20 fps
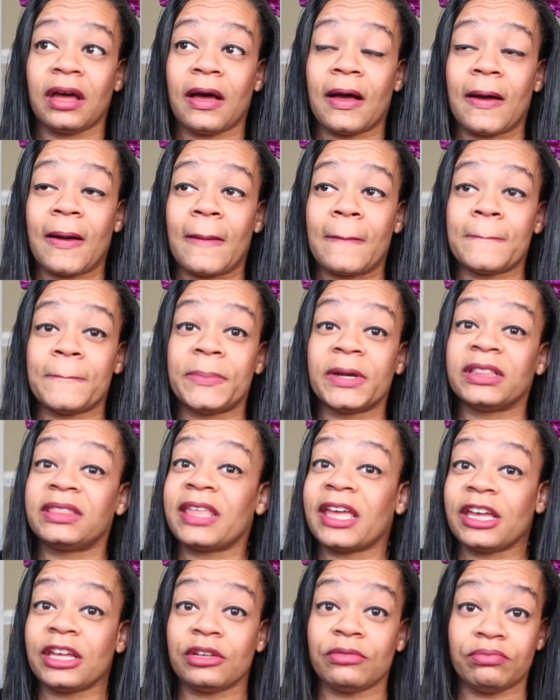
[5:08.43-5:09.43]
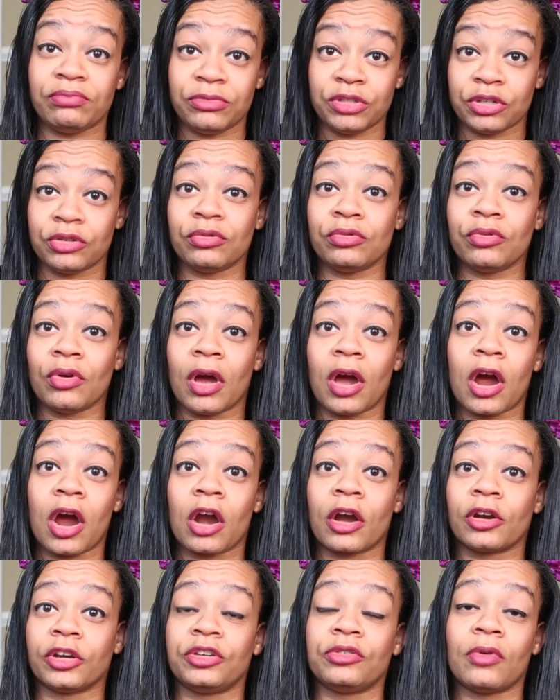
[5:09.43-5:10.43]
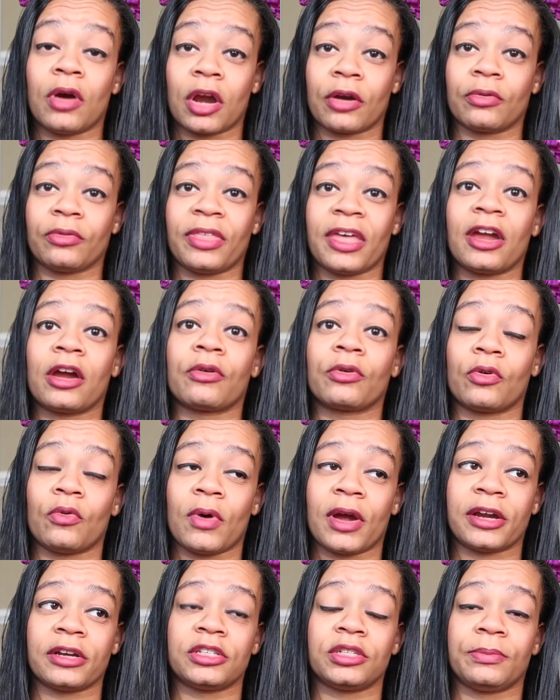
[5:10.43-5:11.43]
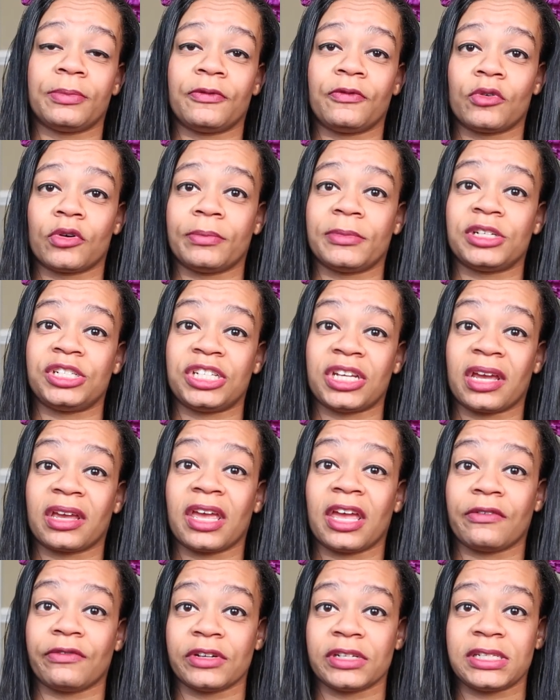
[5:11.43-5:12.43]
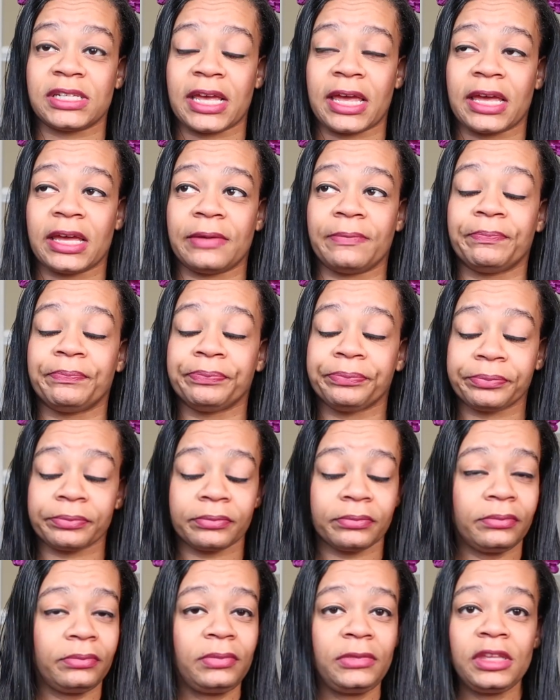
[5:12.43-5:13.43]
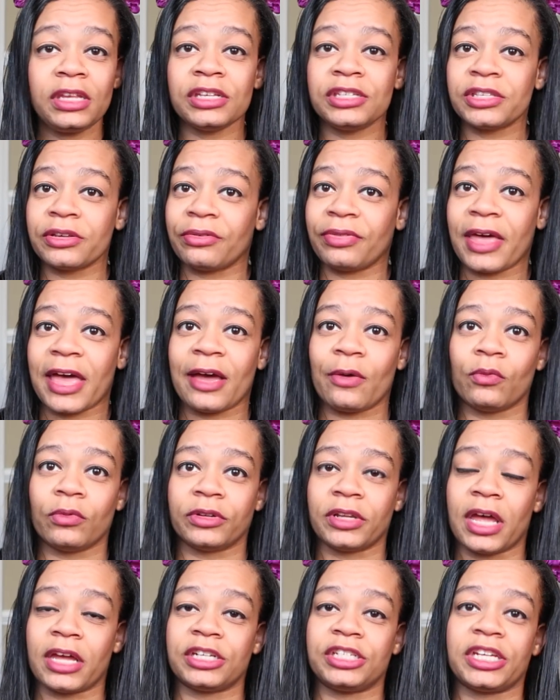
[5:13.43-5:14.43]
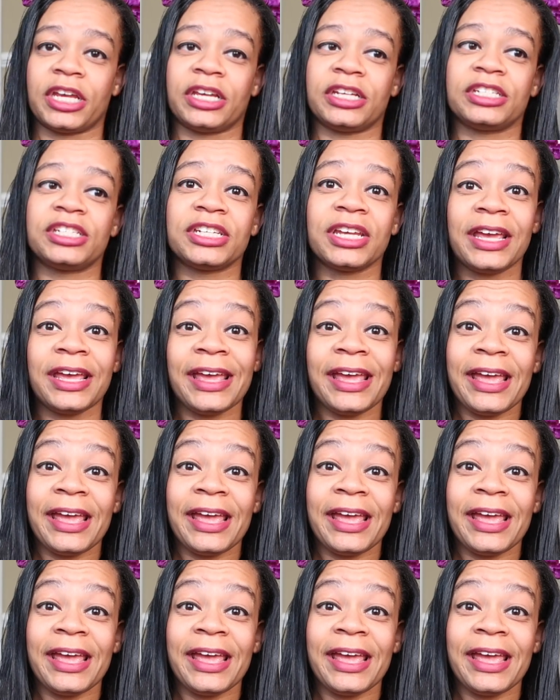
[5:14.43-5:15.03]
But they are required to perform a check every day, so that will not change.